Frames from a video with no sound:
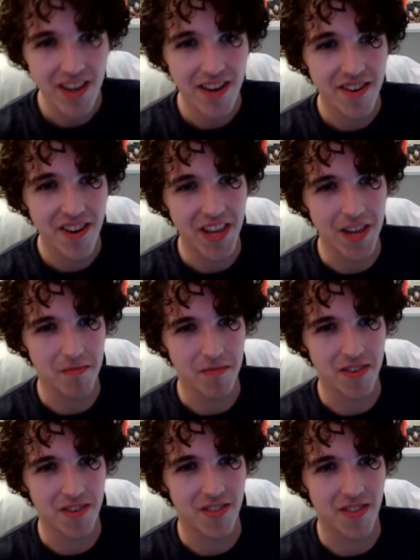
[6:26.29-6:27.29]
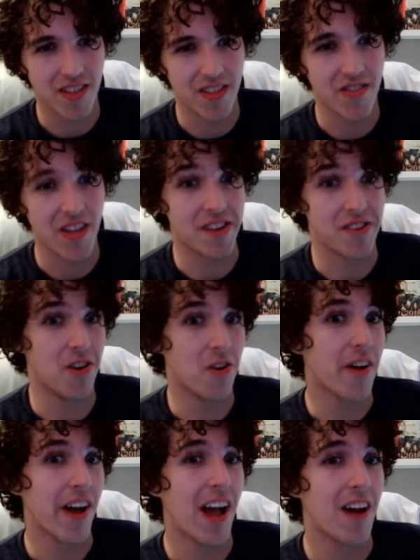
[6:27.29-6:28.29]
teams that
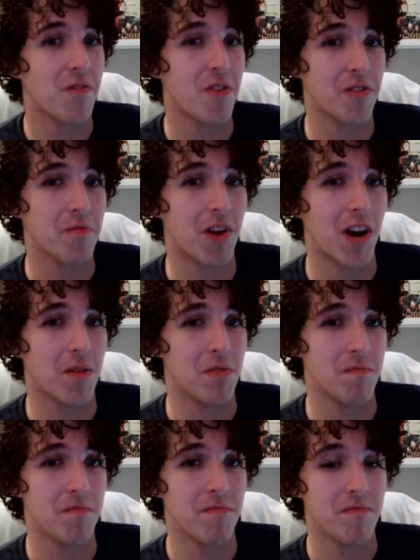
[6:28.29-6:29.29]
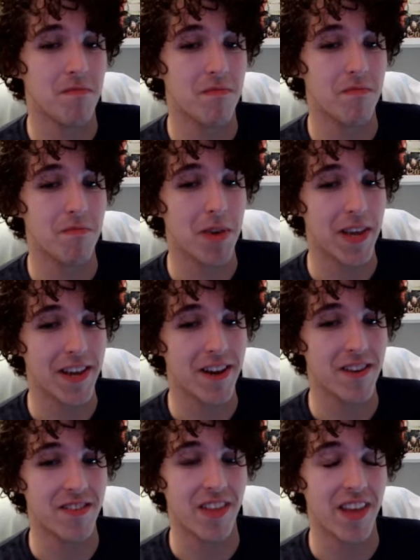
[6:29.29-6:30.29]
don't have this problem
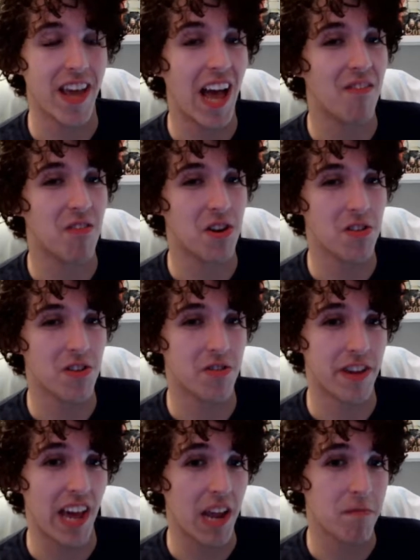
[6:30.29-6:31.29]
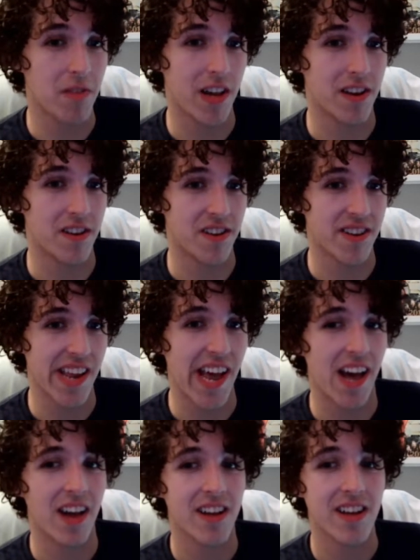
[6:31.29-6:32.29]
because they have a clear game plan and
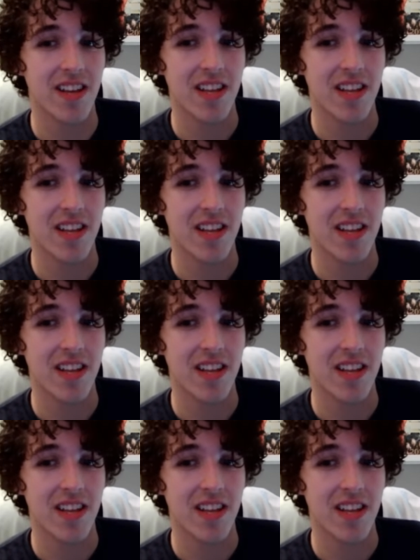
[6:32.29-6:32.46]
attack.